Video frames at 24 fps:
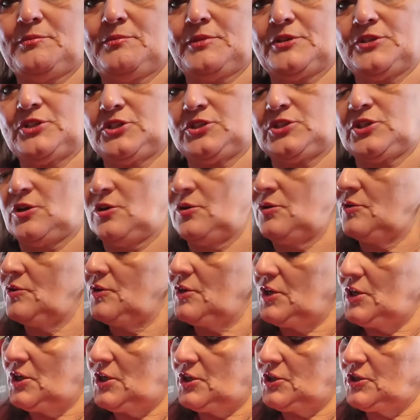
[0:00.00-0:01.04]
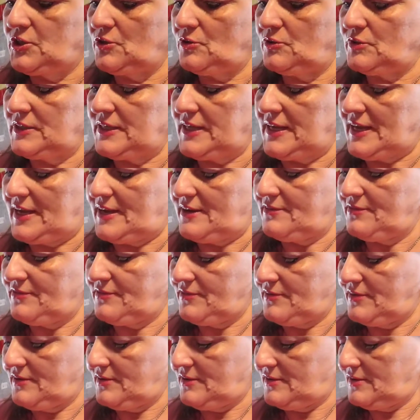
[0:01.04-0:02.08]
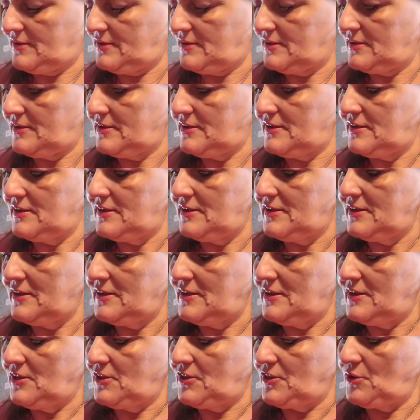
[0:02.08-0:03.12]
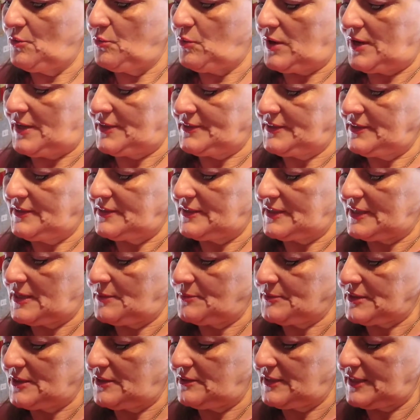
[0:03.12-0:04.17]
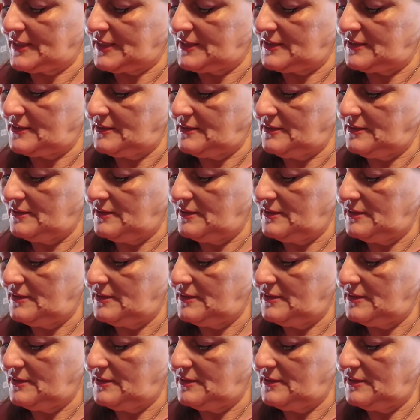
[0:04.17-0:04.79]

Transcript: but you don't. You only have the one. It comes down like in a